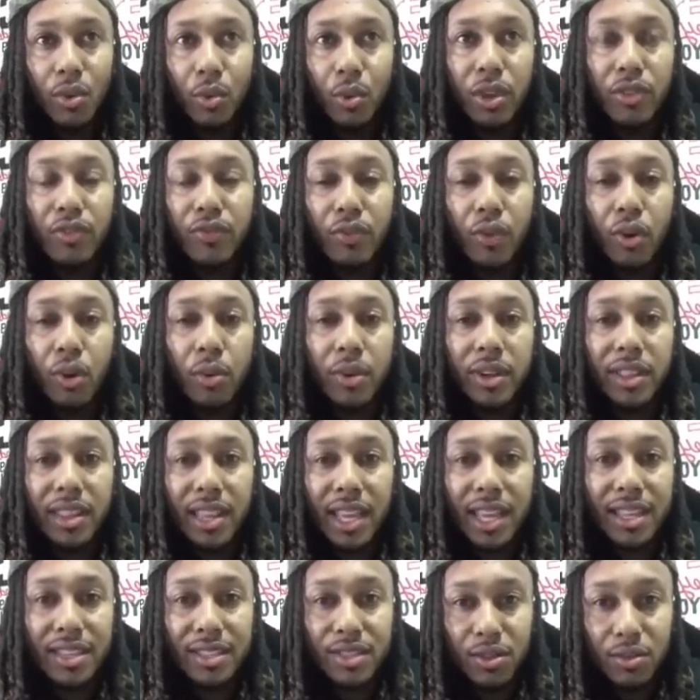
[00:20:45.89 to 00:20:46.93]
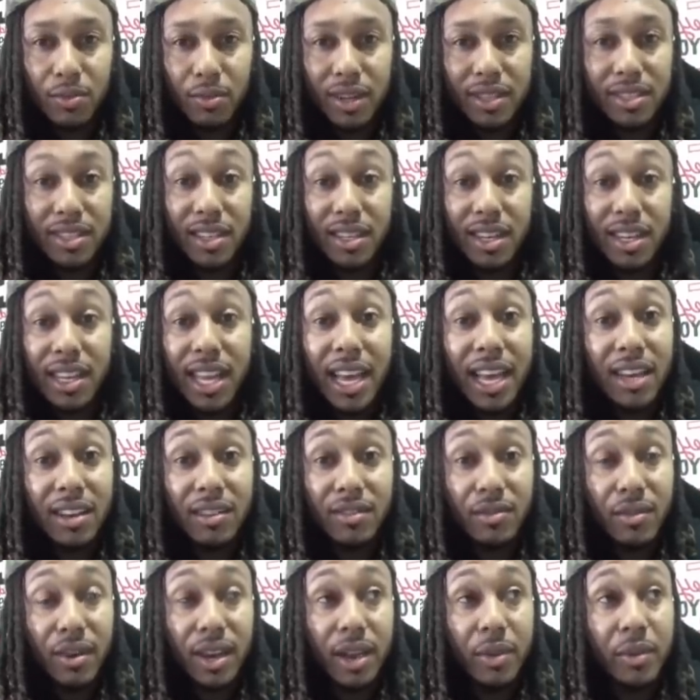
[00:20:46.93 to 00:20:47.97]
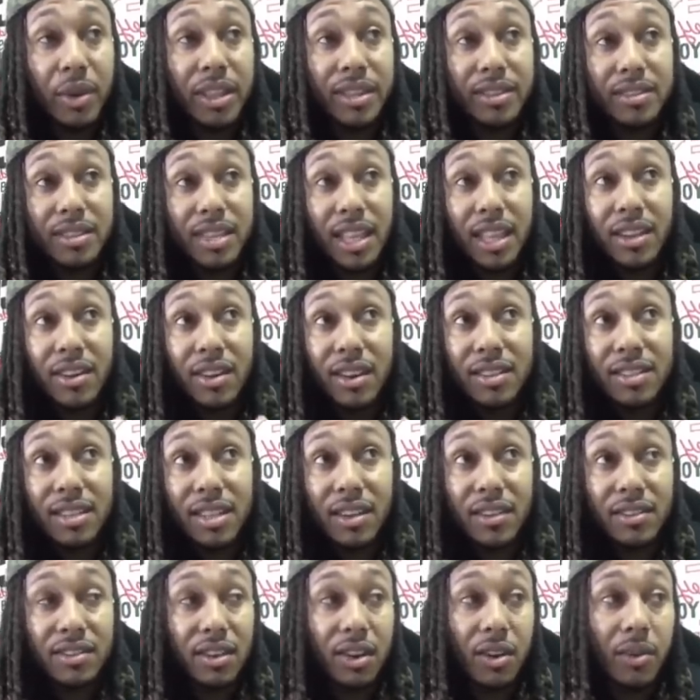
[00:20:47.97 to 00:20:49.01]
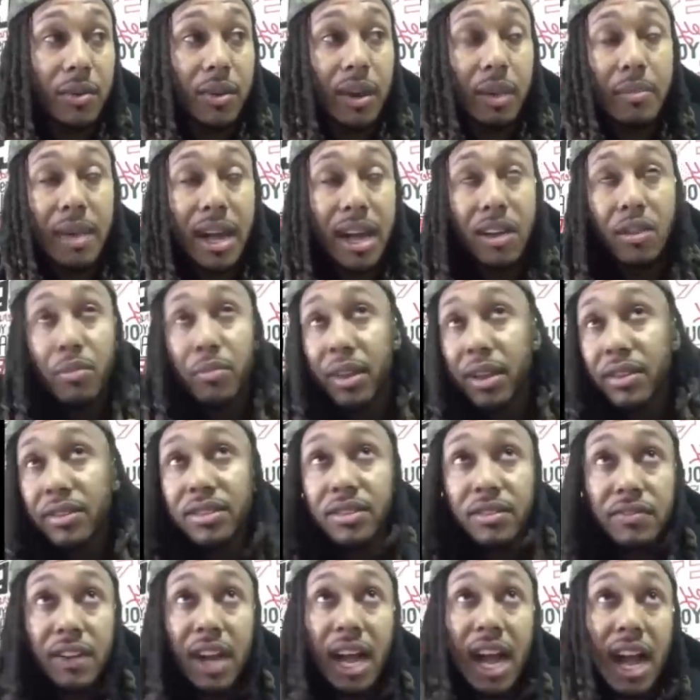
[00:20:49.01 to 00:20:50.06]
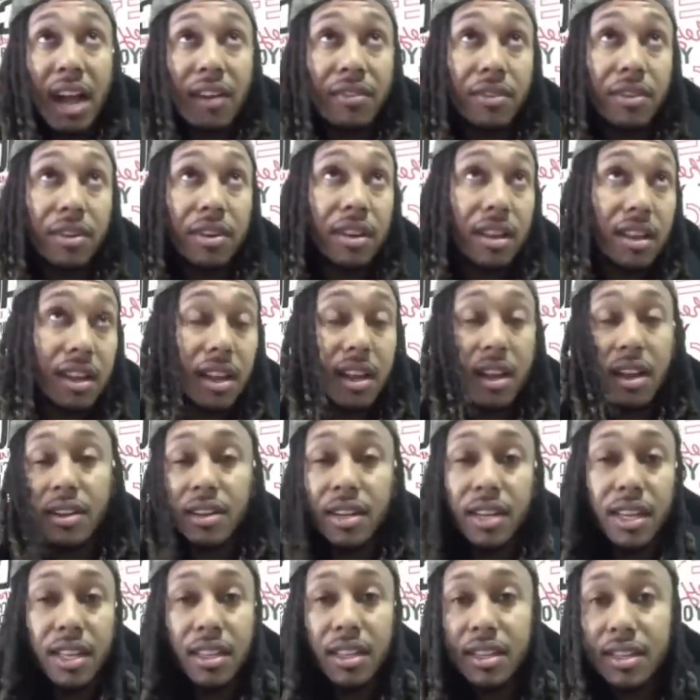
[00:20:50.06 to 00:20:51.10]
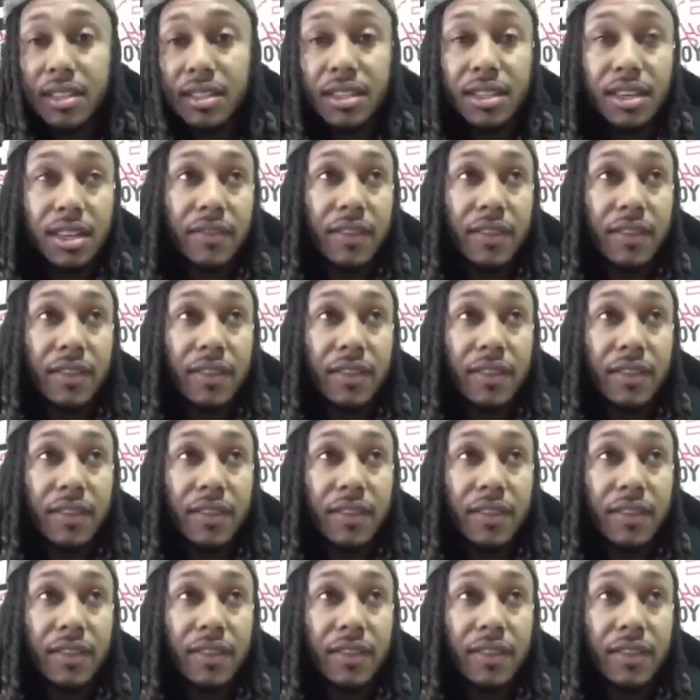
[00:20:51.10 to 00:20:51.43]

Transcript: We forward think too much in a negative way. We telling ourselves, oh, I'm not going to be able to survive, or I need this.